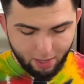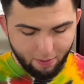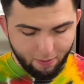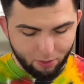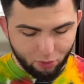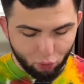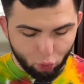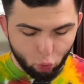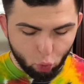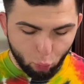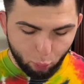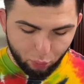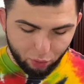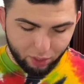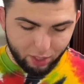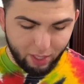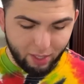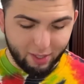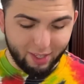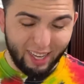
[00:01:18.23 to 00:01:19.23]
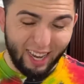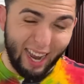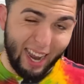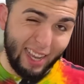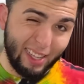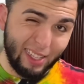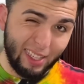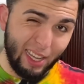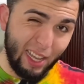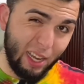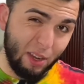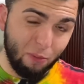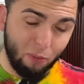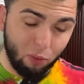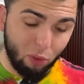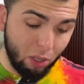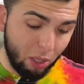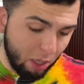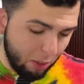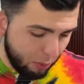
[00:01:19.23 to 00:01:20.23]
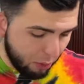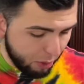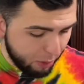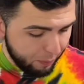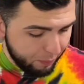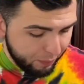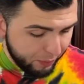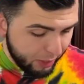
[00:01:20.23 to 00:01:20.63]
super tasty, adds a lot of flavor,